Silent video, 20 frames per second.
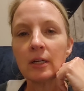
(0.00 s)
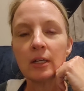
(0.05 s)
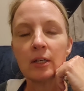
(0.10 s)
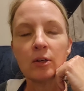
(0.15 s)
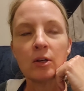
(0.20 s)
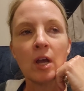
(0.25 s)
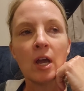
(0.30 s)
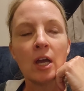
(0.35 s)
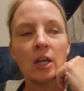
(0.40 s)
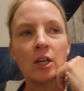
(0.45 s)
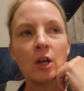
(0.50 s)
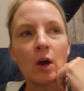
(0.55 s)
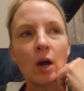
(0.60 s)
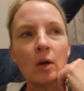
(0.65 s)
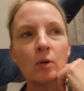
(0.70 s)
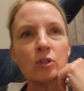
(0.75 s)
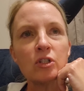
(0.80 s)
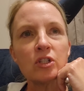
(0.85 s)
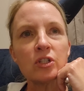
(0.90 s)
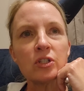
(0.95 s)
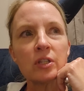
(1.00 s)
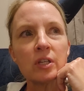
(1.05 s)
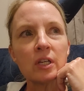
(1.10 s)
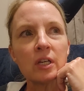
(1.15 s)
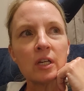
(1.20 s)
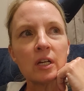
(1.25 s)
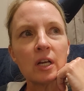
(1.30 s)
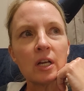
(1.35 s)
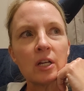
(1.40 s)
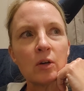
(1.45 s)
I know. No, I was just
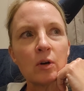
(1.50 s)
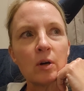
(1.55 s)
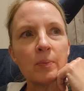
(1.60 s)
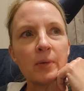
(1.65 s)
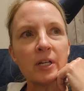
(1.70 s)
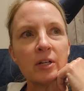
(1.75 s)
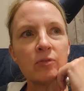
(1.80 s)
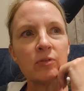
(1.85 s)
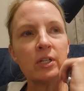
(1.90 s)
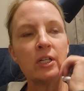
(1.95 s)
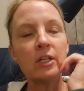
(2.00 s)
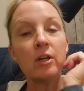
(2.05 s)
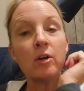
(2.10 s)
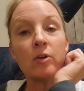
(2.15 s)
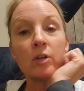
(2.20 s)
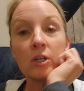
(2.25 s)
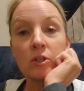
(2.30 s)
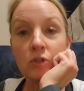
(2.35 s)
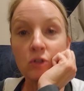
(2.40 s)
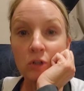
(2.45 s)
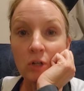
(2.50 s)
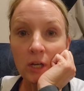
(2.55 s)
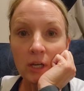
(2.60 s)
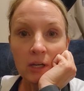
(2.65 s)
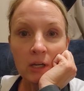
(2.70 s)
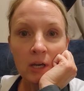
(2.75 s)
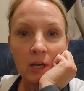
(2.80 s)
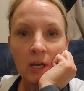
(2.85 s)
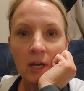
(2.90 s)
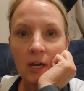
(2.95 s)
thinking, I know I made a video
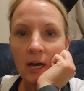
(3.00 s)
yesterday.